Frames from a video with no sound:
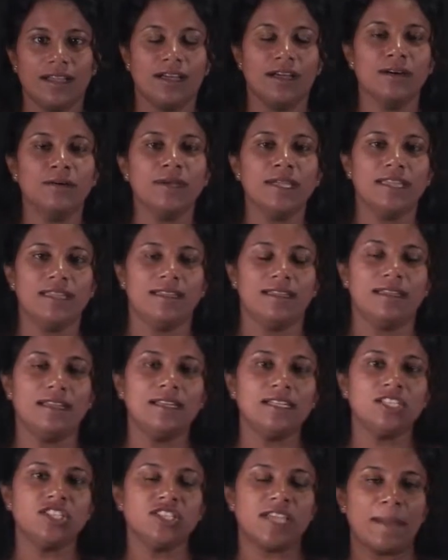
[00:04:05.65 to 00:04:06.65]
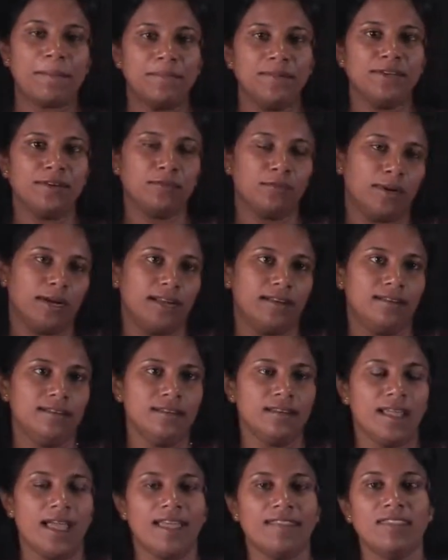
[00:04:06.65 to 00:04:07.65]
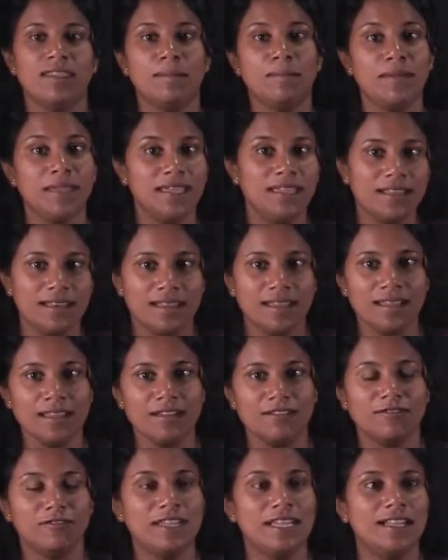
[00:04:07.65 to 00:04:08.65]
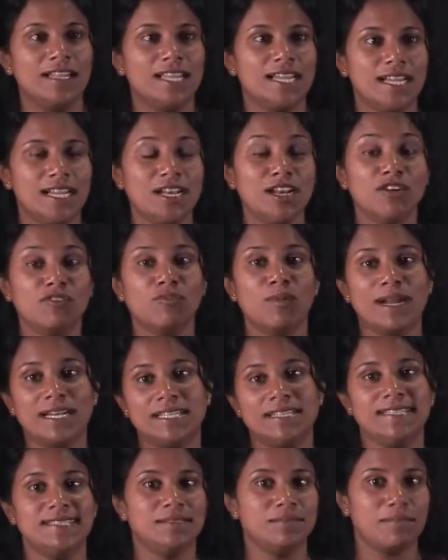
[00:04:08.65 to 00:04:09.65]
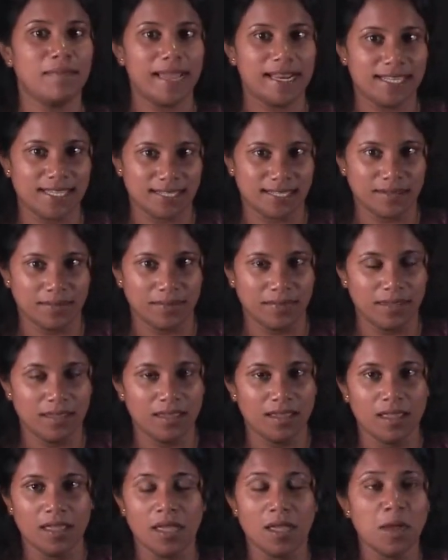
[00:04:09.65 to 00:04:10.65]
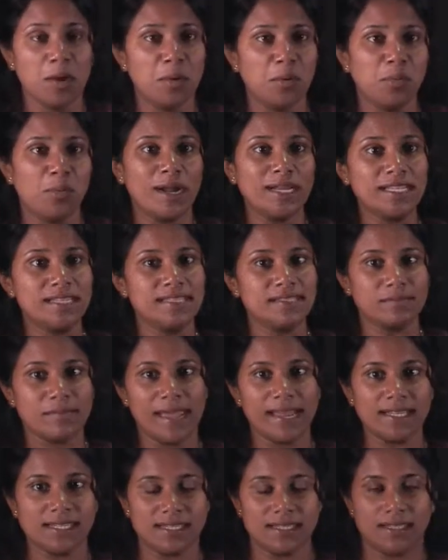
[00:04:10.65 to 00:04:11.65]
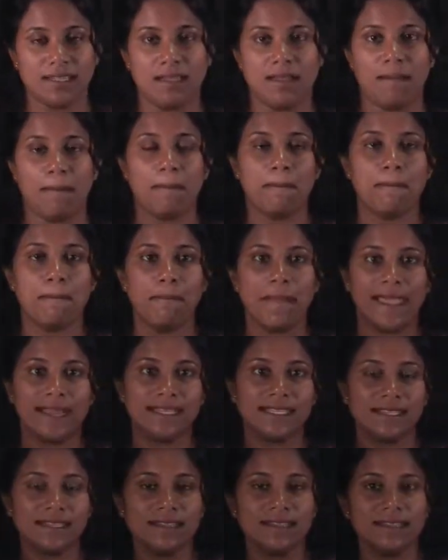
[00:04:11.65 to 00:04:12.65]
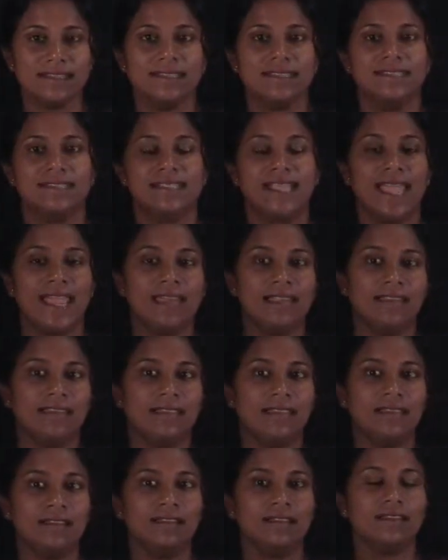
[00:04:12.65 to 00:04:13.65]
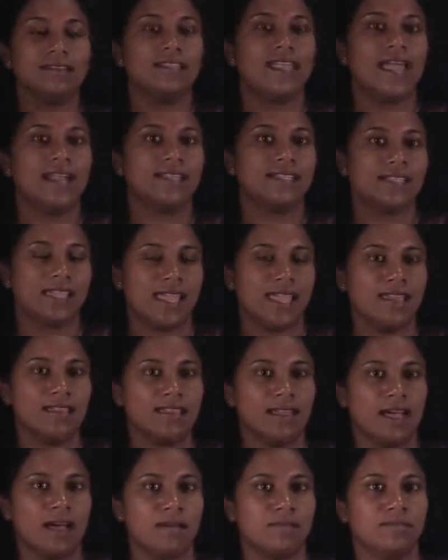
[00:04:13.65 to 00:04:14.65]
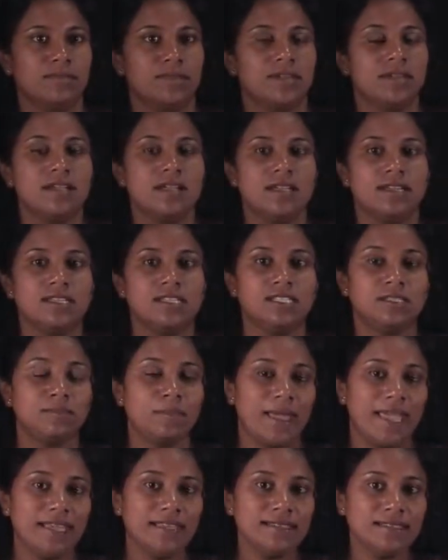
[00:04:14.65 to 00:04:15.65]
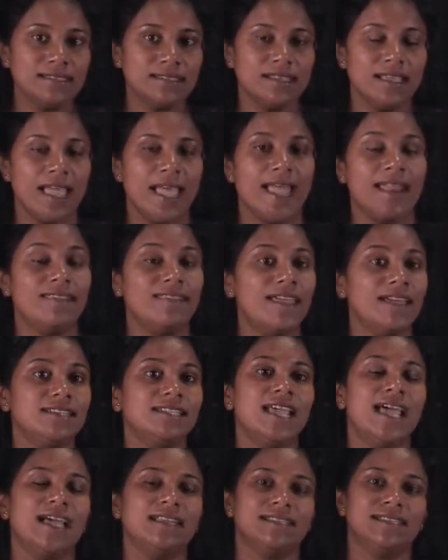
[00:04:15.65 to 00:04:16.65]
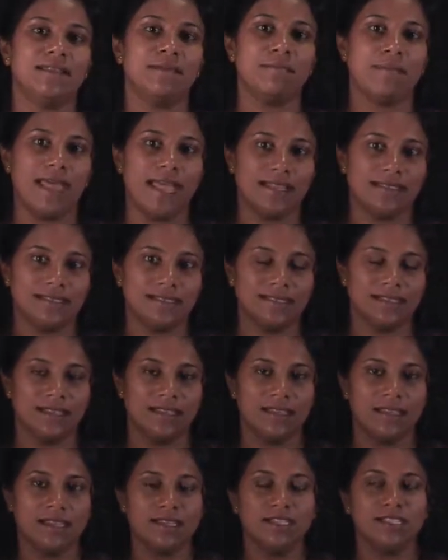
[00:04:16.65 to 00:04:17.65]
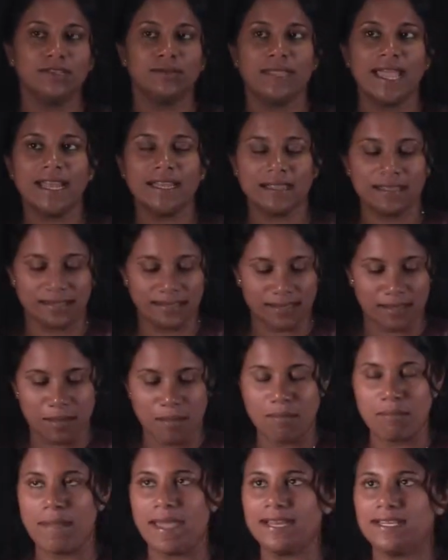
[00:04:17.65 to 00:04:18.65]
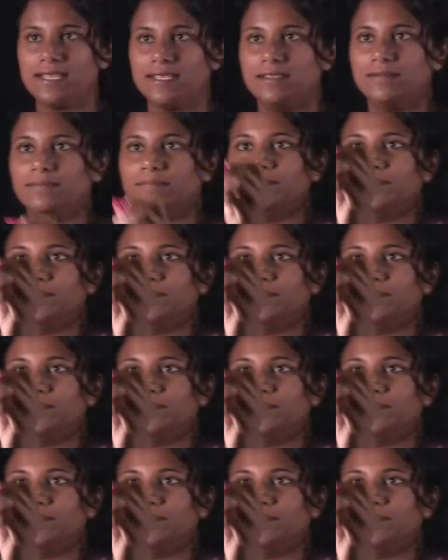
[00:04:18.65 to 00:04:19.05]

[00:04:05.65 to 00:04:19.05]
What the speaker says: Okay, in chapter 1, at the beginning, we learn what is matter. What is matter? Matter is anything that take up space and that has a mass. So that is matter.